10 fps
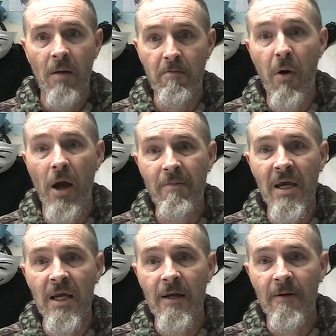by
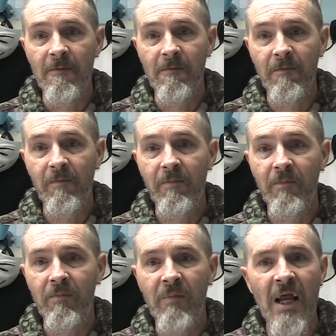me,
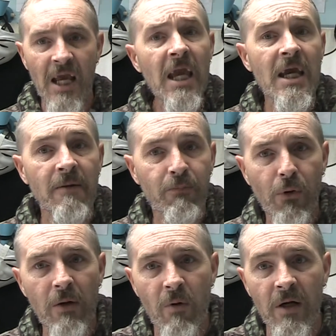that he had
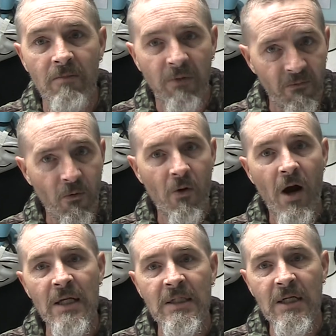pre-written before
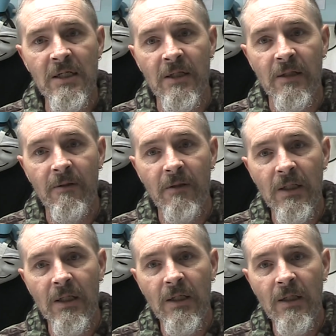I attended.
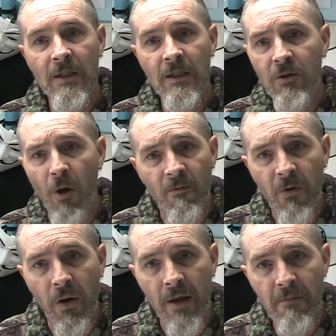Not
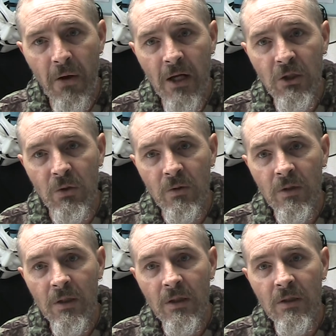very impartial,
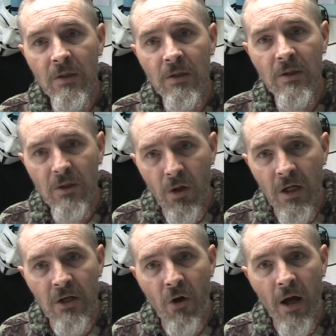
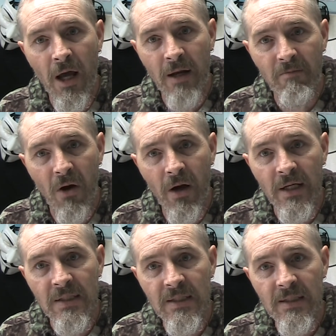certainly not
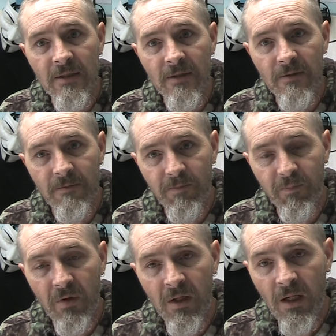unbiased.
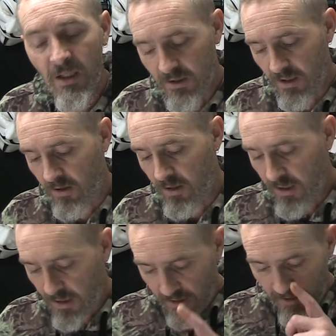So,
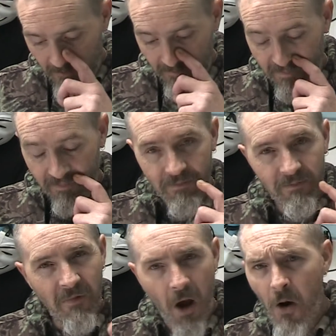
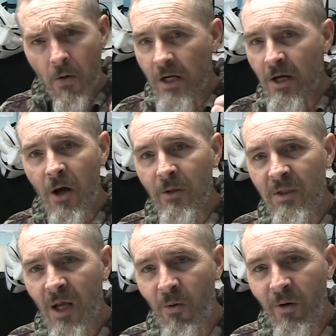I already know
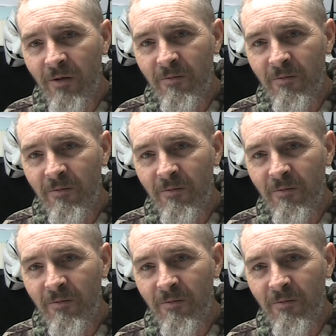Selwyn.